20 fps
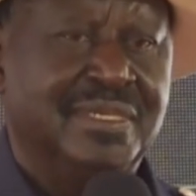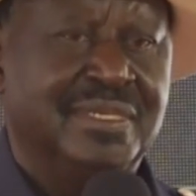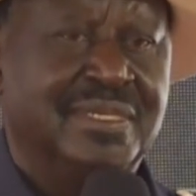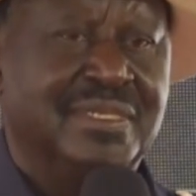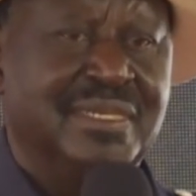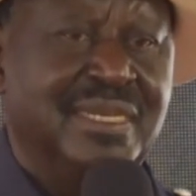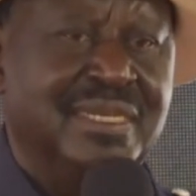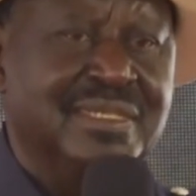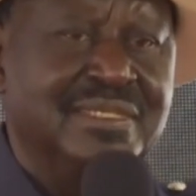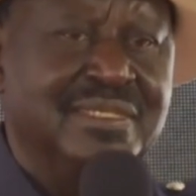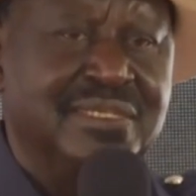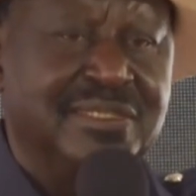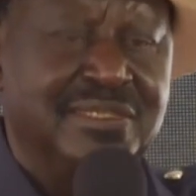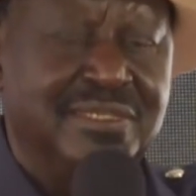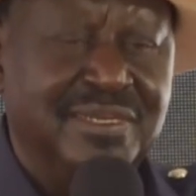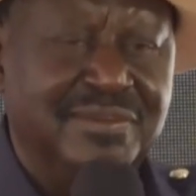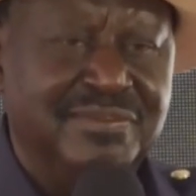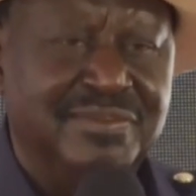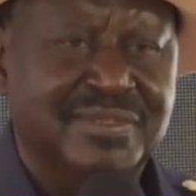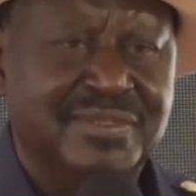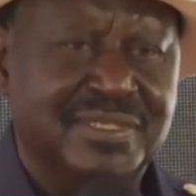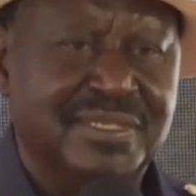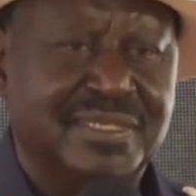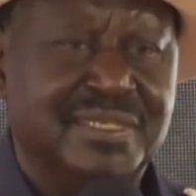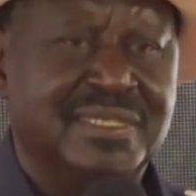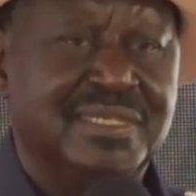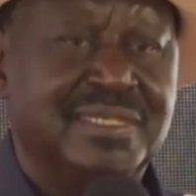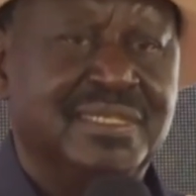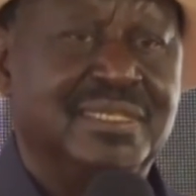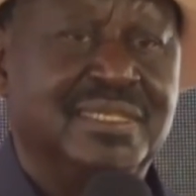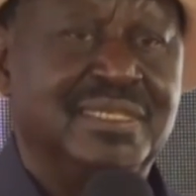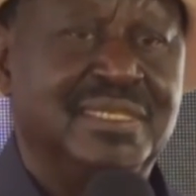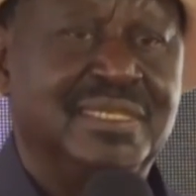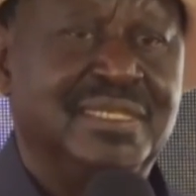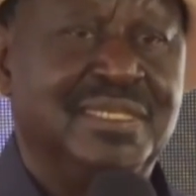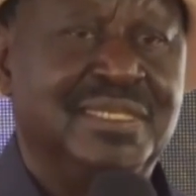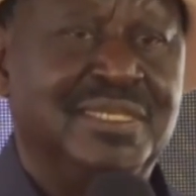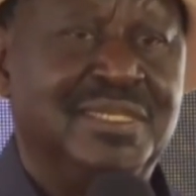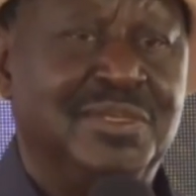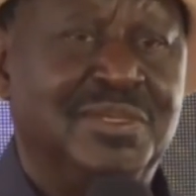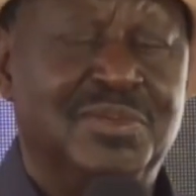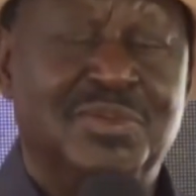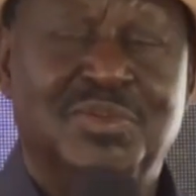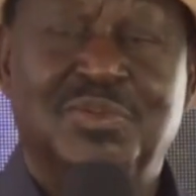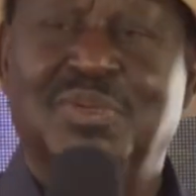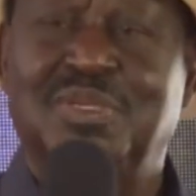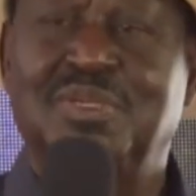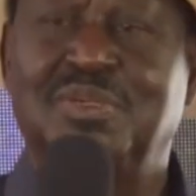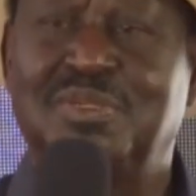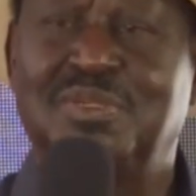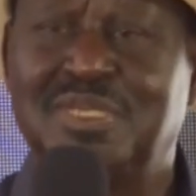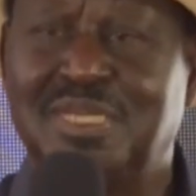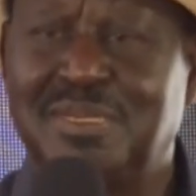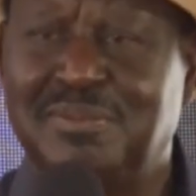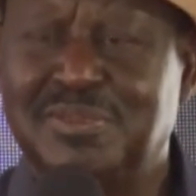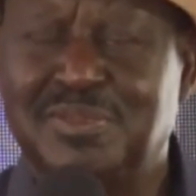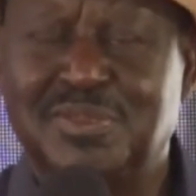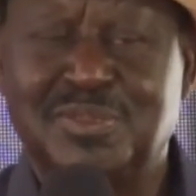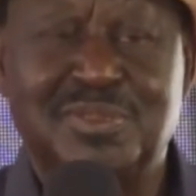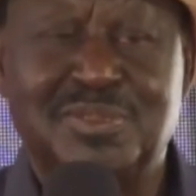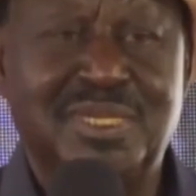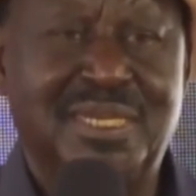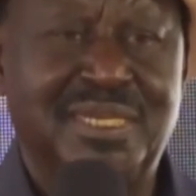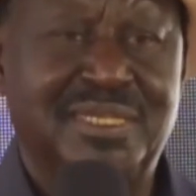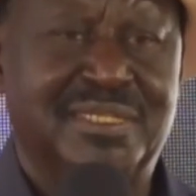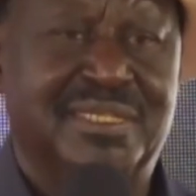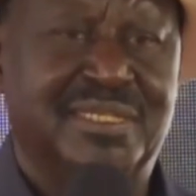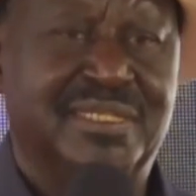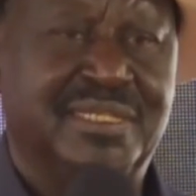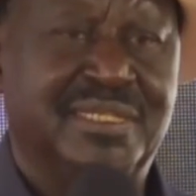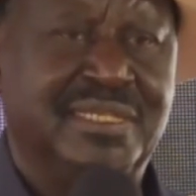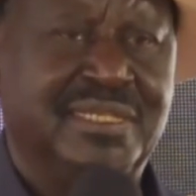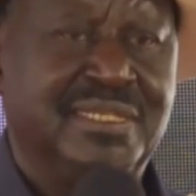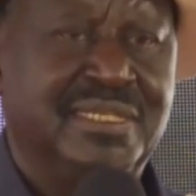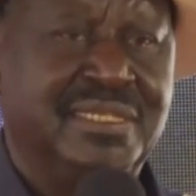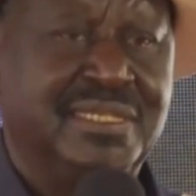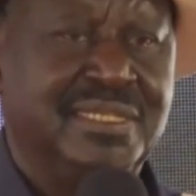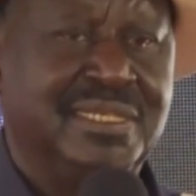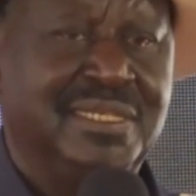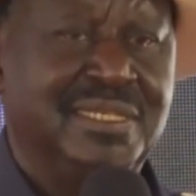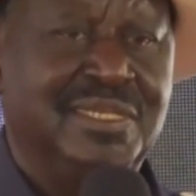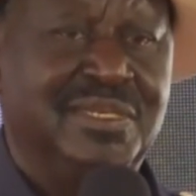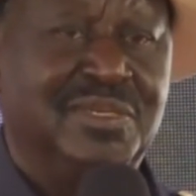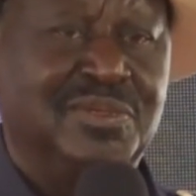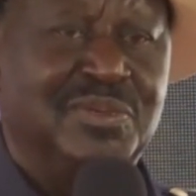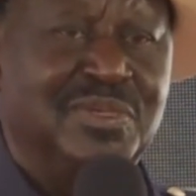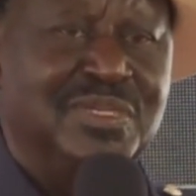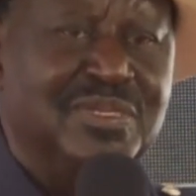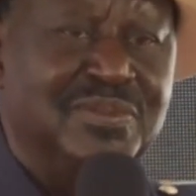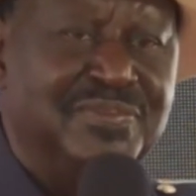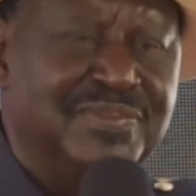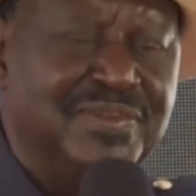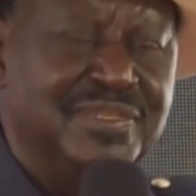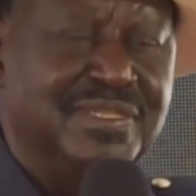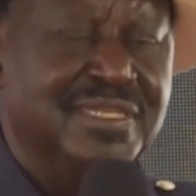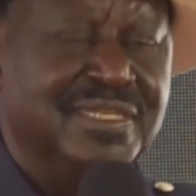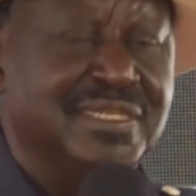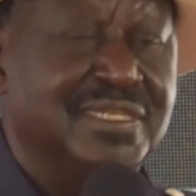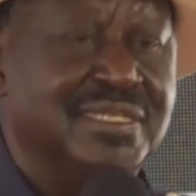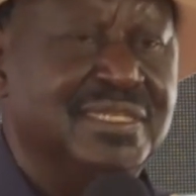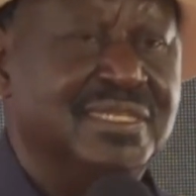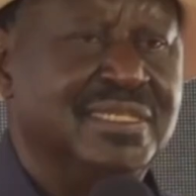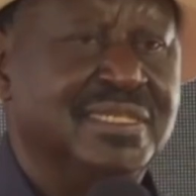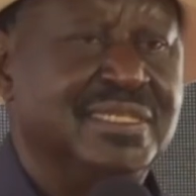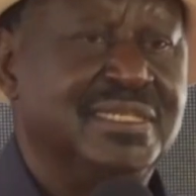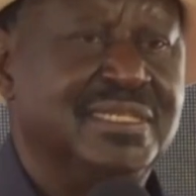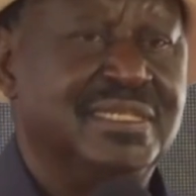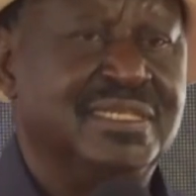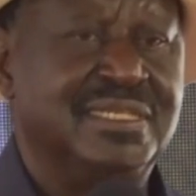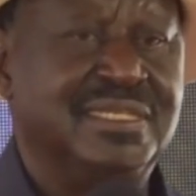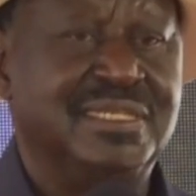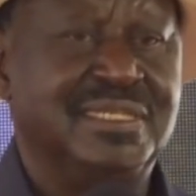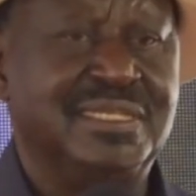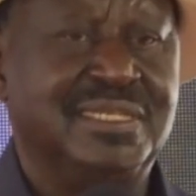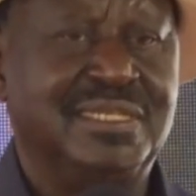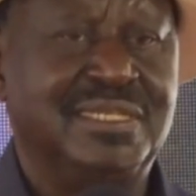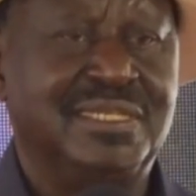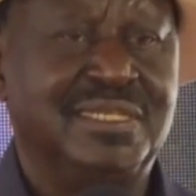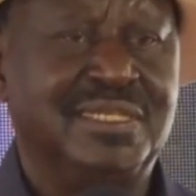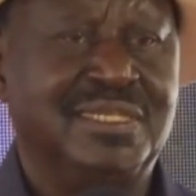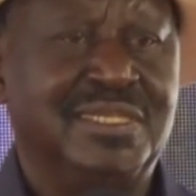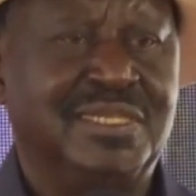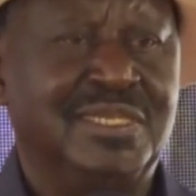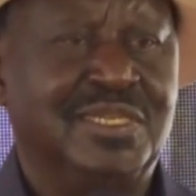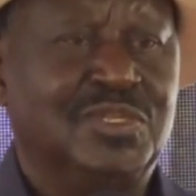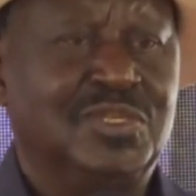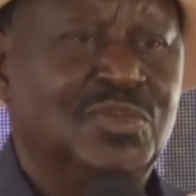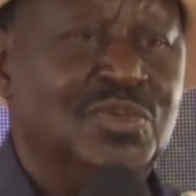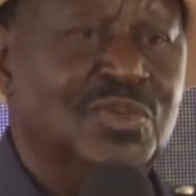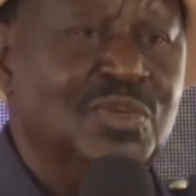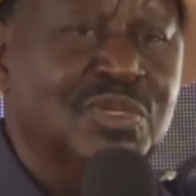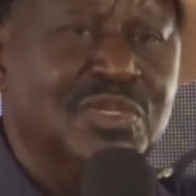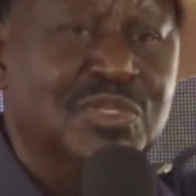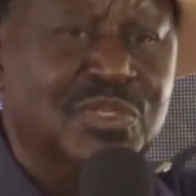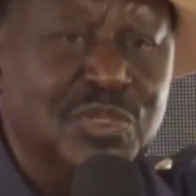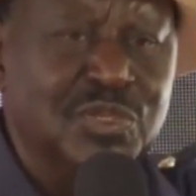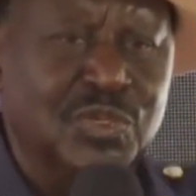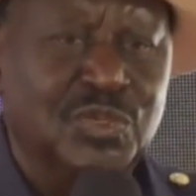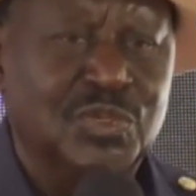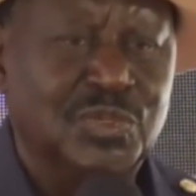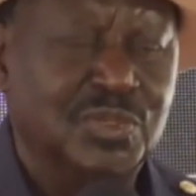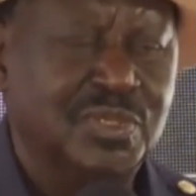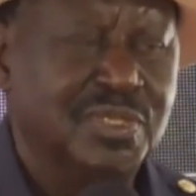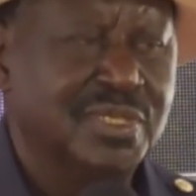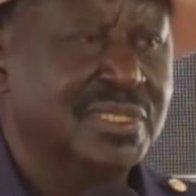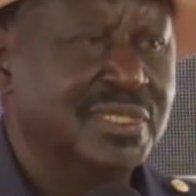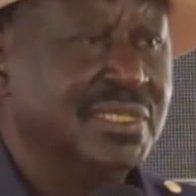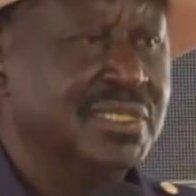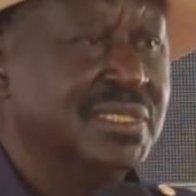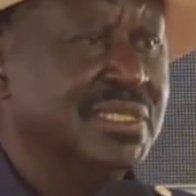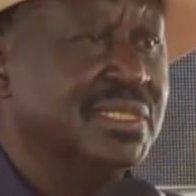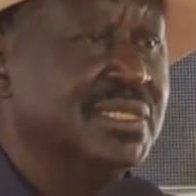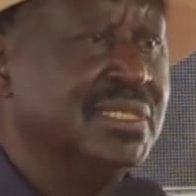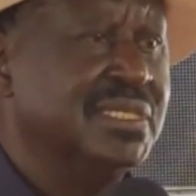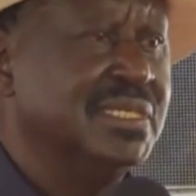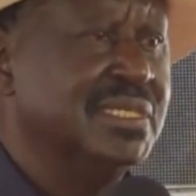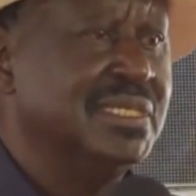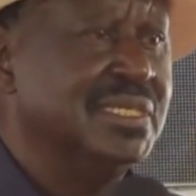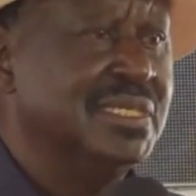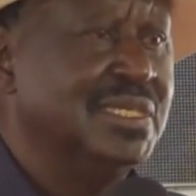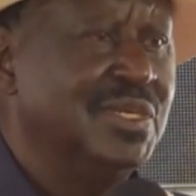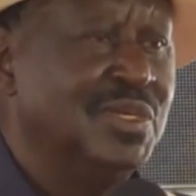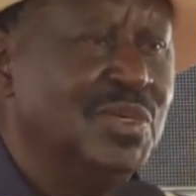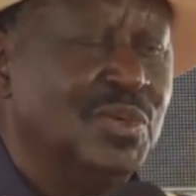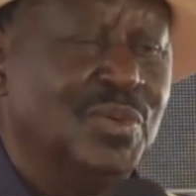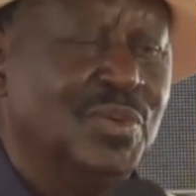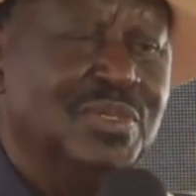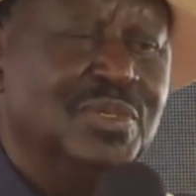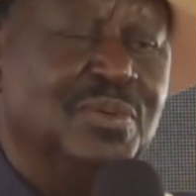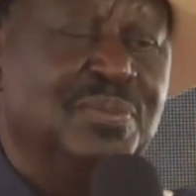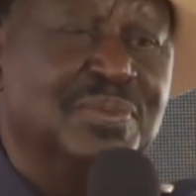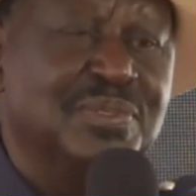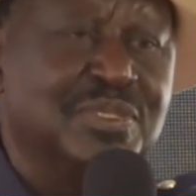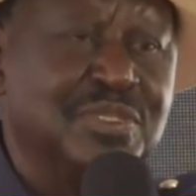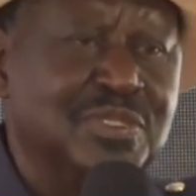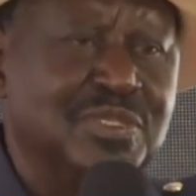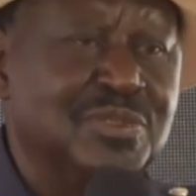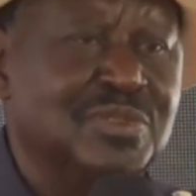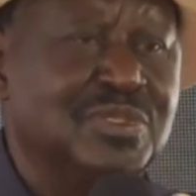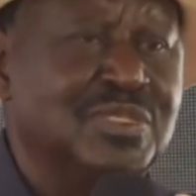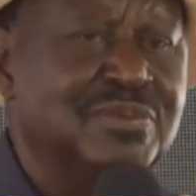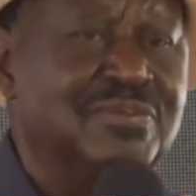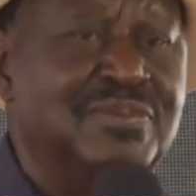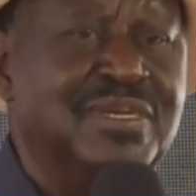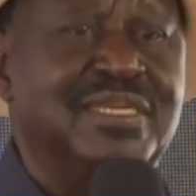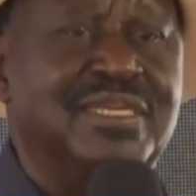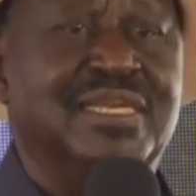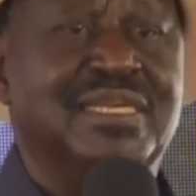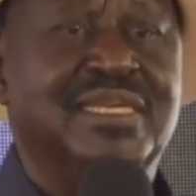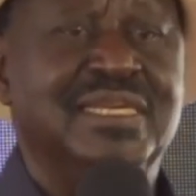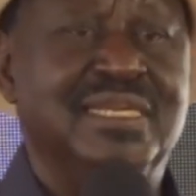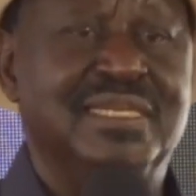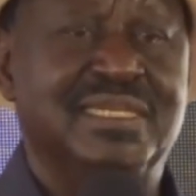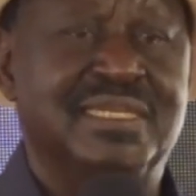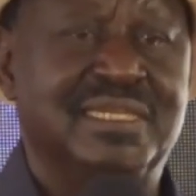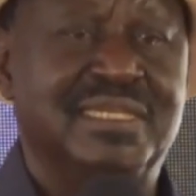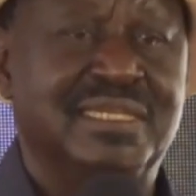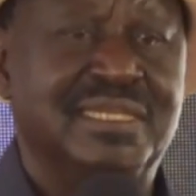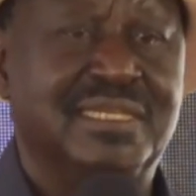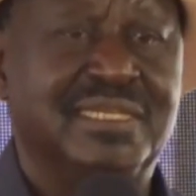97, we were not able to unite. We were defeated. 2002, when the opposition was divided again,